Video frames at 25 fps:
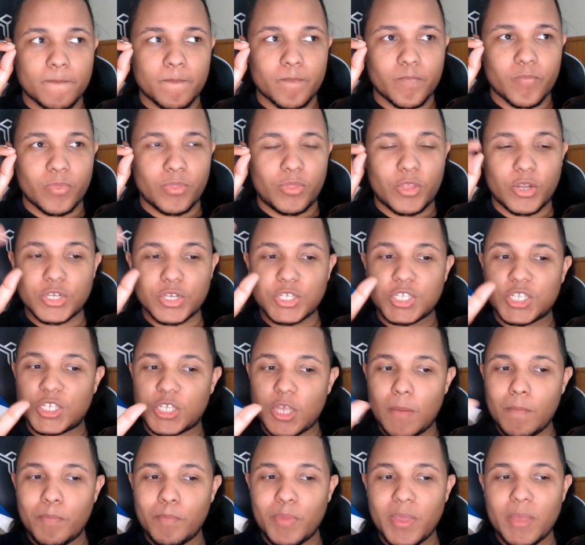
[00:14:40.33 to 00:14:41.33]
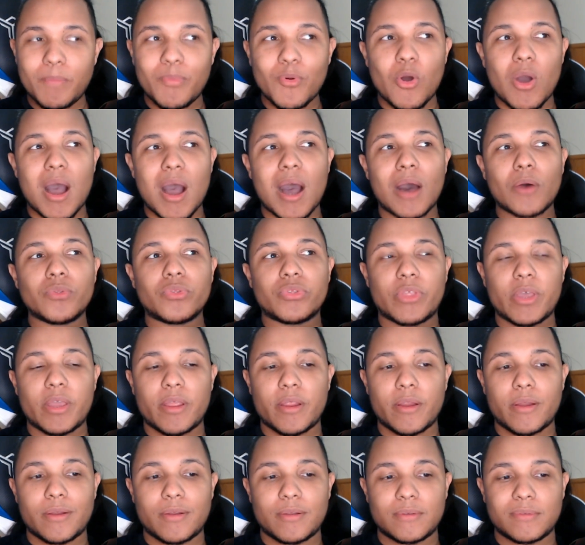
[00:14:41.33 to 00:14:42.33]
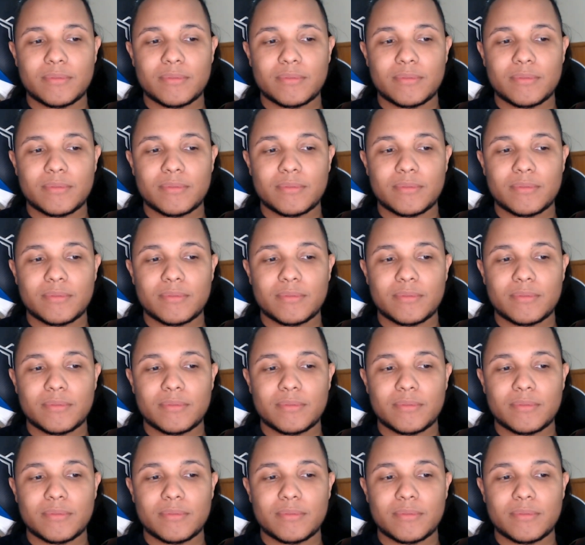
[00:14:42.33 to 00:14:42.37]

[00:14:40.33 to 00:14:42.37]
there's some people out there